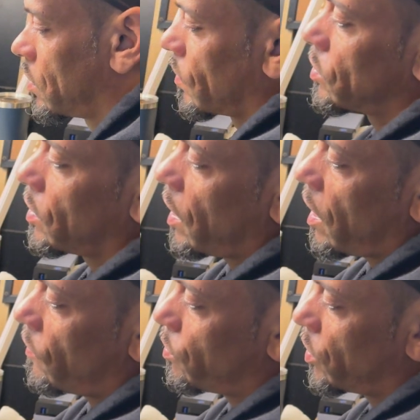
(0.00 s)
This is a
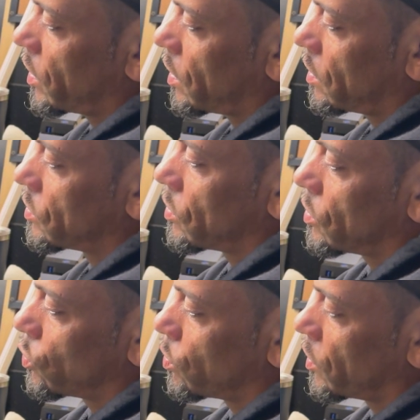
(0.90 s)
half brick,
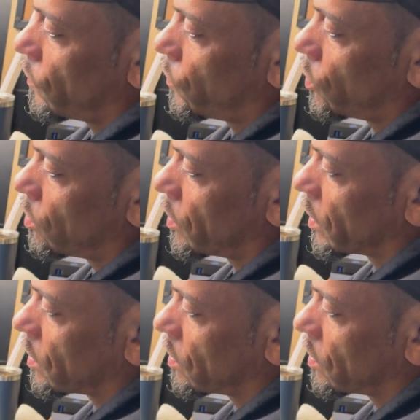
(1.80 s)
so this would be a full brick.